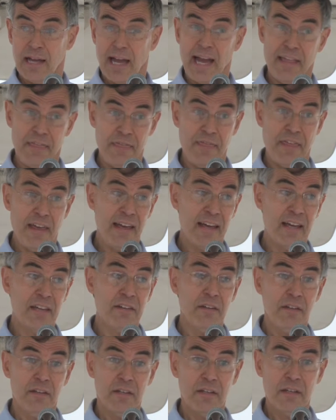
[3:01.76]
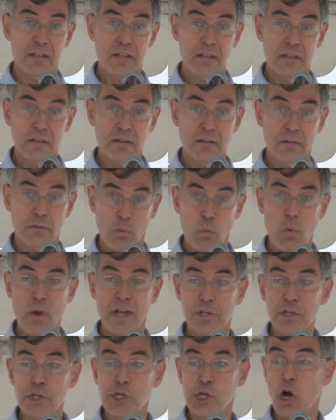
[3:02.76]
And then,
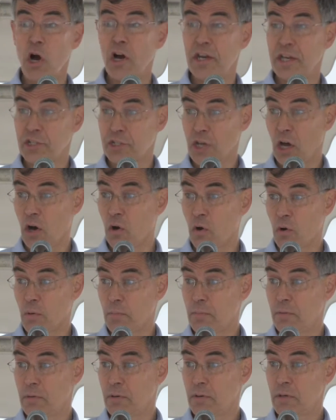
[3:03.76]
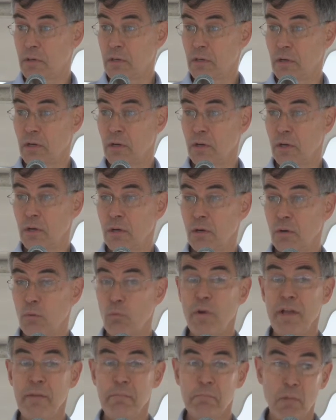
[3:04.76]
when Sean is home,
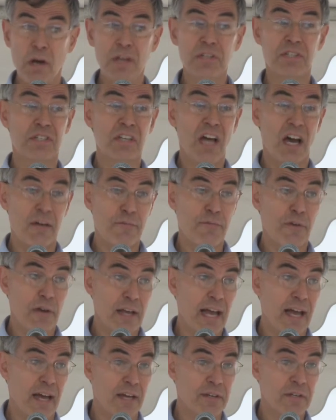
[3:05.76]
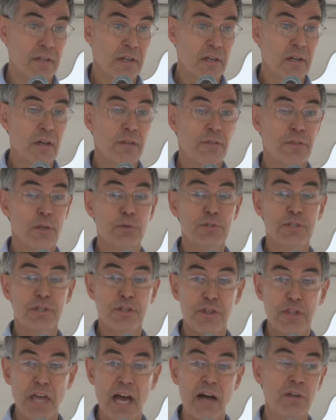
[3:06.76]
we must not forget those
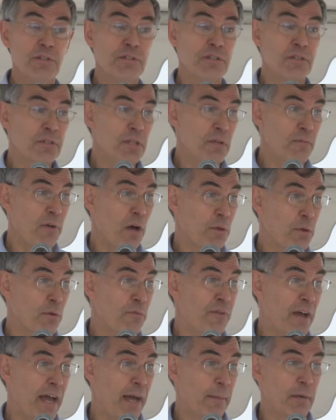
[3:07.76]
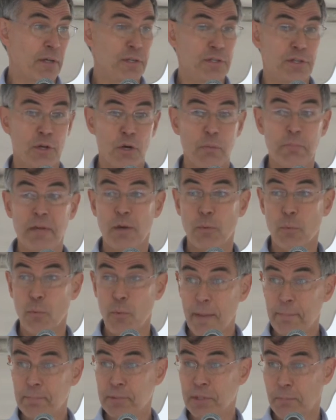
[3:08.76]
thousands of other families that are being
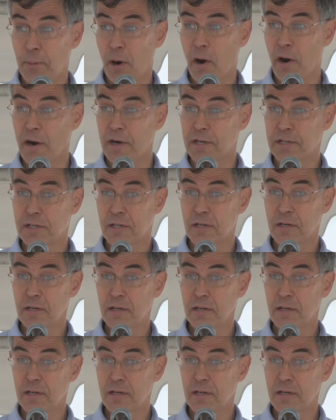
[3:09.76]
ripped apart.